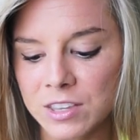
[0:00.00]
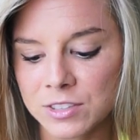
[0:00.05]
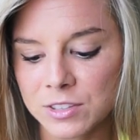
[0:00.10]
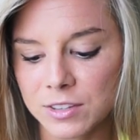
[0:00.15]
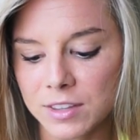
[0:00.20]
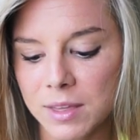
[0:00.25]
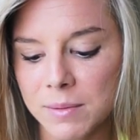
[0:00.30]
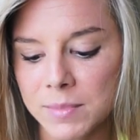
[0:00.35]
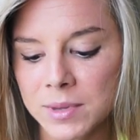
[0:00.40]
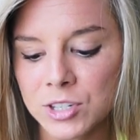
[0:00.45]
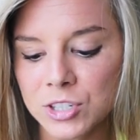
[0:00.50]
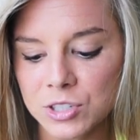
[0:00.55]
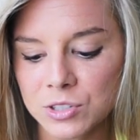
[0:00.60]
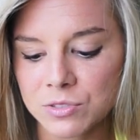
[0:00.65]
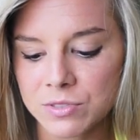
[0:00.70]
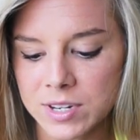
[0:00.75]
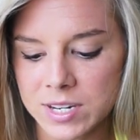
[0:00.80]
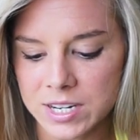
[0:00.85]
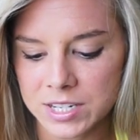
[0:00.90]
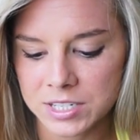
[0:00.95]
So let me
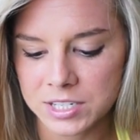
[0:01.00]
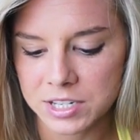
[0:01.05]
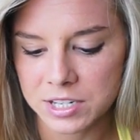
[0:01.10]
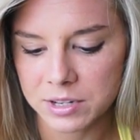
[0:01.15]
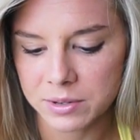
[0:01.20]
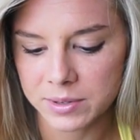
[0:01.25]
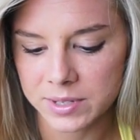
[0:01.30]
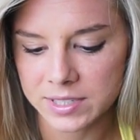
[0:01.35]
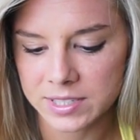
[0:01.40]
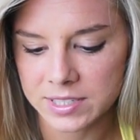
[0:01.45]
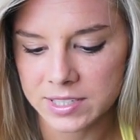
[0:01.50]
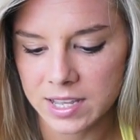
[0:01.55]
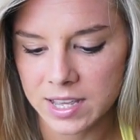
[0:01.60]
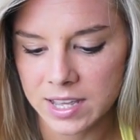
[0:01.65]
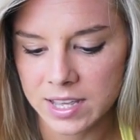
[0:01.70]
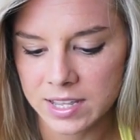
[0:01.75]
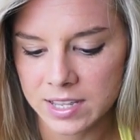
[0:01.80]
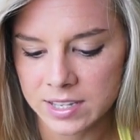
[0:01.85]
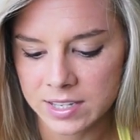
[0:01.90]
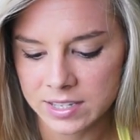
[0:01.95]
just read it to you. It
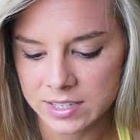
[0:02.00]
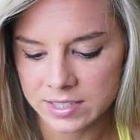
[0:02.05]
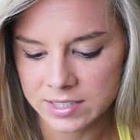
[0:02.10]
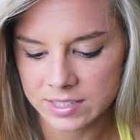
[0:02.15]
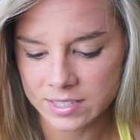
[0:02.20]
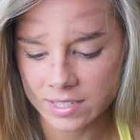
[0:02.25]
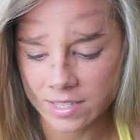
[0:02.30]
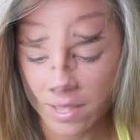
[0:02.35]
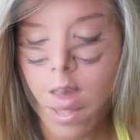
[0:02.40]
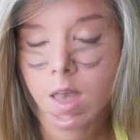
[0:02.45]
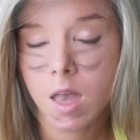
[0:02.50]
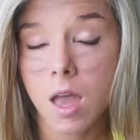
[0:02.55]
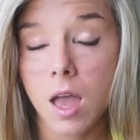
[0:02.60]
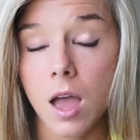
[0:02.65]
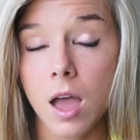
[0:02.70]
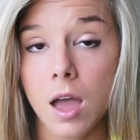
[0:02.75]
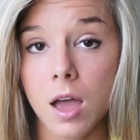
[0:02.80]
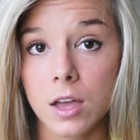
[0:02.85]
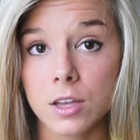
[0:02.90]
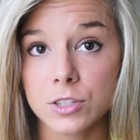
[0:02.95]
says,
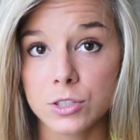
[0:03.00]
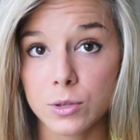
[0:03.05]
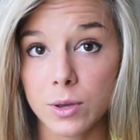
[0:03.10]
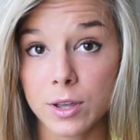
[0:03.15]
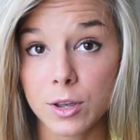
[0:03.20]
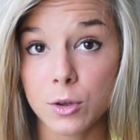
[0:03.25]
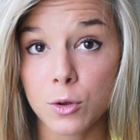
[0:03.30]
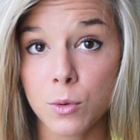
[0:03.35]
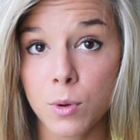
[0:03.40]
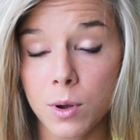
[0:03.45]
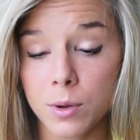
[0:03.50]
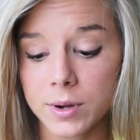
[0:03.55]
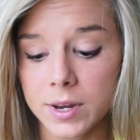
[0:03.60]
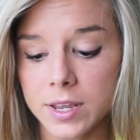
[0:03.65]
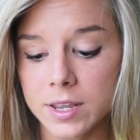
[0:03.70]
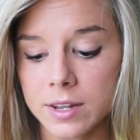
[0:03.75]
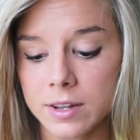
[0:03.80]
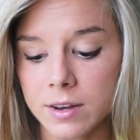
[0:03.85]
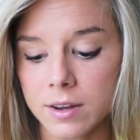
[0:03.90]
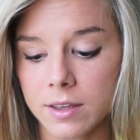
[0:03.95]
so I
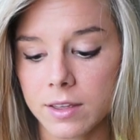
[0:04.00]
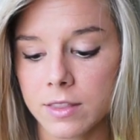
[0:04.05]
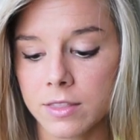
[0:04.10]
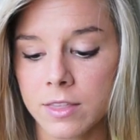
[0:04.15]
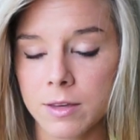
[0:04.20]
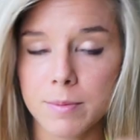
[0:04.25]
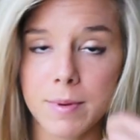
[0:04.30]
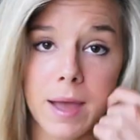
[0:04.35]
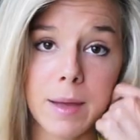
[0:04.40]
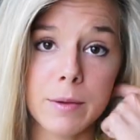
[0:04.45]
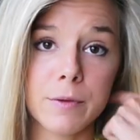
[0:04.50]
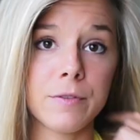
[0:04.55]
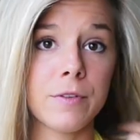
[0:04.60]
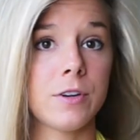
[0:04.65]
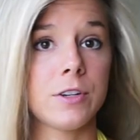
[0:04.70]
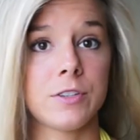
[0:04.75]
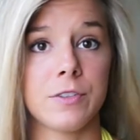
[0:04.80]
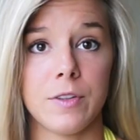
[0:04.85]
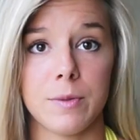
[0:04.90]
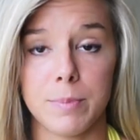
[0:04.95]
quoted the Bible
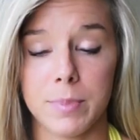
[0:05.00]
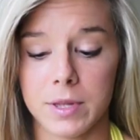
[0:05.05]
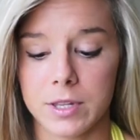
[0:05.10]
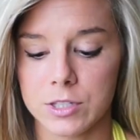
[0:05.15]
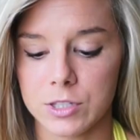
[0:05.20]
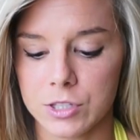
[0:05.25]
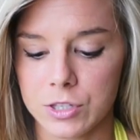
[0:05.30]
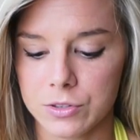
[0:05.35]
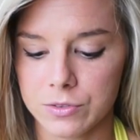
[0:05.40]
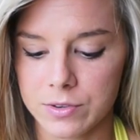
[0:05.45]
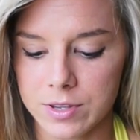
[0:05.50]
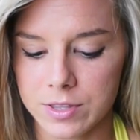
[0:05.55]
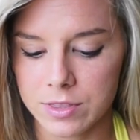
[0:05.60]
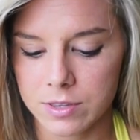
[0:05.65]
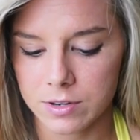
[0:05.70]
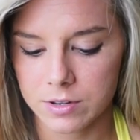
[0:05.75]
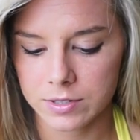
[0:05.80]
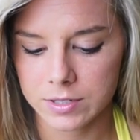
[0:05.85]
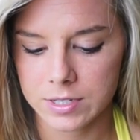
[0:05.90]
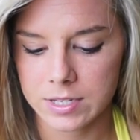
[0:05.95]
verse Philippians three
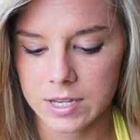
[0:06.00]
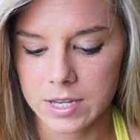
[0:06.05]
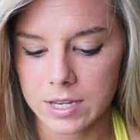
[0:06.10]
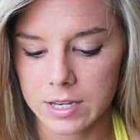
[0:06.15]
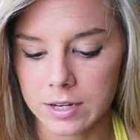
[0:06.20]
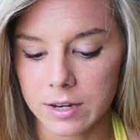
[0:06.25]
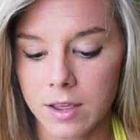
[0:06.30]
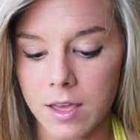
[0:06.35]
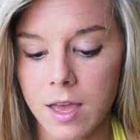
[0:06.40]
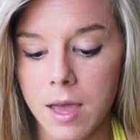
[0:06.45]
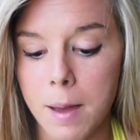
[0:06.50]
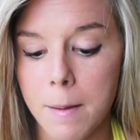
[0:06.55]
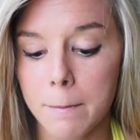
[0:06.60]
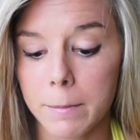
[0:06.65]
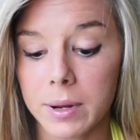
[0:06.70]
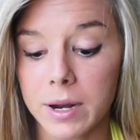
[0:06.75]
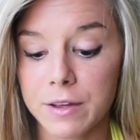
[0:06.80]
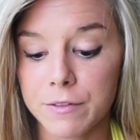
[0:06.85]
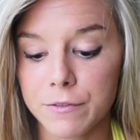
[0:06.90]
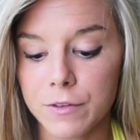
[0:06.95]
thirteen,
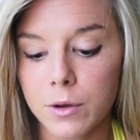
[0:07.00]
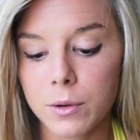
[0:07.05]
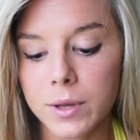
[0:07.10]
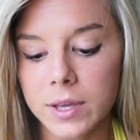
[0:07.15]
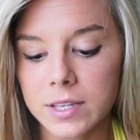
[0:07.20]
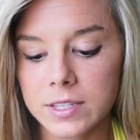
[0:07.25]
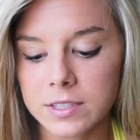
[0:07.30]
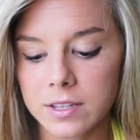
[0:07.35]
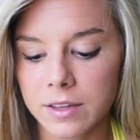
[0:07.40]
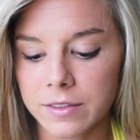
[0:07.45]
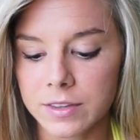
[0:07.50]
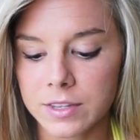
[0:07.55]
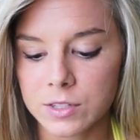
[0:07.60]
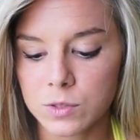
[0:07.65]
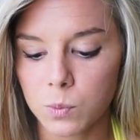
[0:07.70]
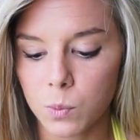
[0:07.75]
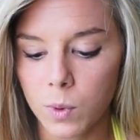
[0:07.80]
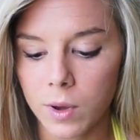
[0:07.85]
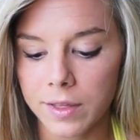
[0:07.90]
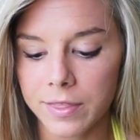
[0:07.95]
but I focus on
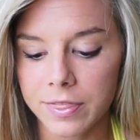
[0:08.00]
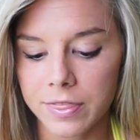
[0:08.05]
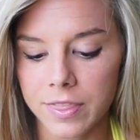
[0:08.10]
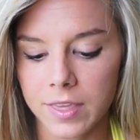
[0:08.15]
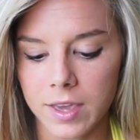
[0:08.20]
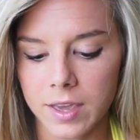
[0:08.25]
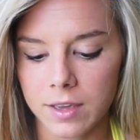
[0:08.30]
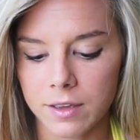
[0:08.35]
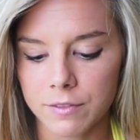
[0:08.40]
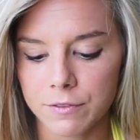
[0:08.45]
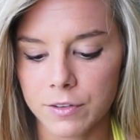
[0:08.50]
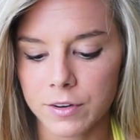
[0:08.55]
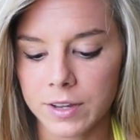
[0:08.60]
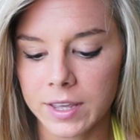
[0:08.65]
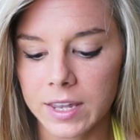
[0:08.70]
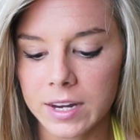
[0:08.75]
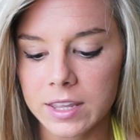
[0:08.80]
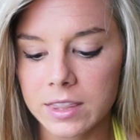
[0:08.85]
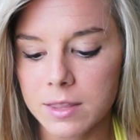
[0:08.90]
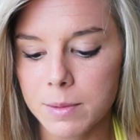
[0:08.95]
this one thing,
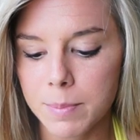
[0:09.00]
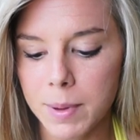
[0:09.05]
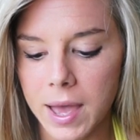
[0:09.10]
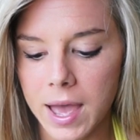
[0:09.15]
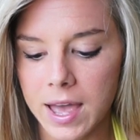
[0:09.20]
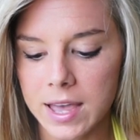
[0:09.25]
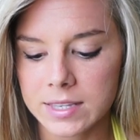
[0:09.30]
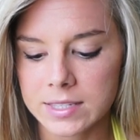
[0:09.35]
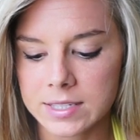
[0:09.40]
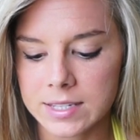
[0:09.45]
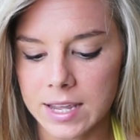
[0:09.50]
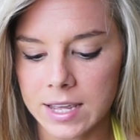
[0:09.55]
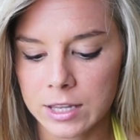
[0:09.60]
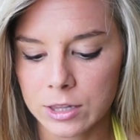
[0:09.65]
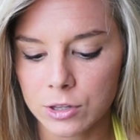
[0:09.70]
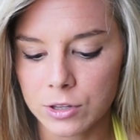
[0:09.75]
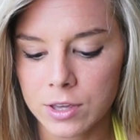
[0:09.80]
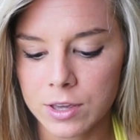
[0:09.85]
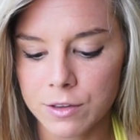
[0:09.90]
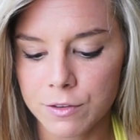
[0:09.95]
forgetting the past
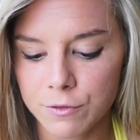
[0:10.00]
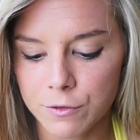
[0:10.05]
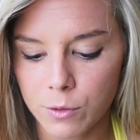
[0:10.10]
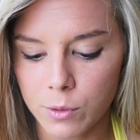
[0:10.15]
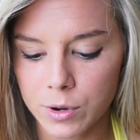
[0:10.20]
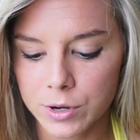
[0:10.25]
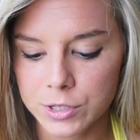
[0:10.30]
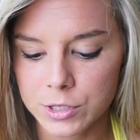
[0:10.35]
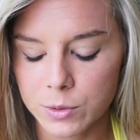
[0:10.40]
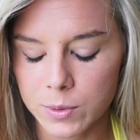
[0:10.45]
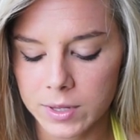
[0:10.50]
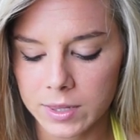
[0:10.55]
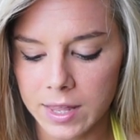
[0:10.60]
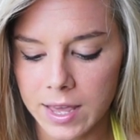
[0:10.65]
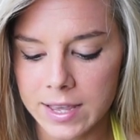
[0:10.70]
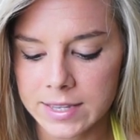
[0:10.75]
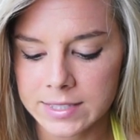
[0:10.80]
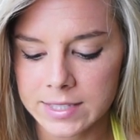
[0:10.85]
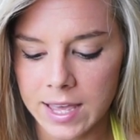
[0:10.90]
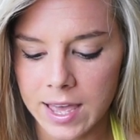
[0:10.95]
and looking forward to what
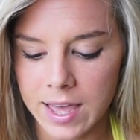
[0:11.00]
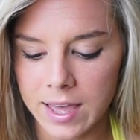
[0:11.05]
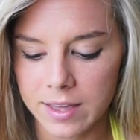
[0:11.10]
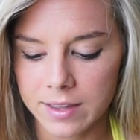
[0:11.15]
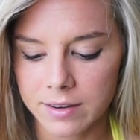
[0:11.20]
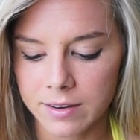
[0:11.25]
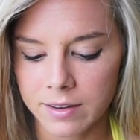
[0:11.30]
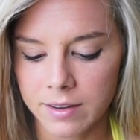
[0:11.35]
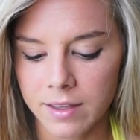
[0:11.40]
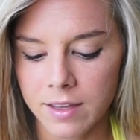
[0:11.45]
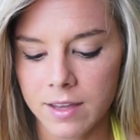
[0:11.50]
lies ahead.